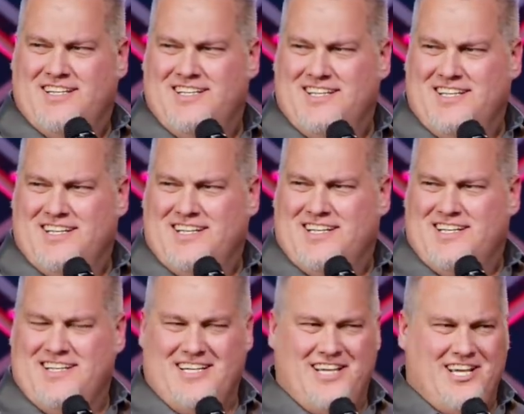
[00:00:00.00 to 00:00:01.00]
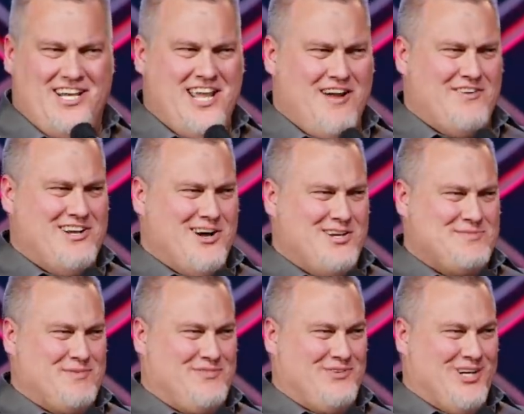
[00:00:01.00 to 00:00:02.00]
you never
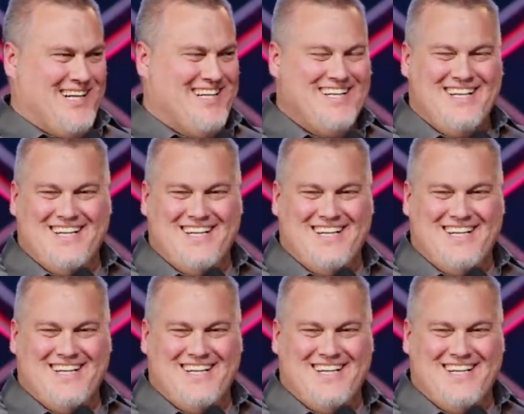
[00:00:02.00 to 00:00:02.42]
noticed before.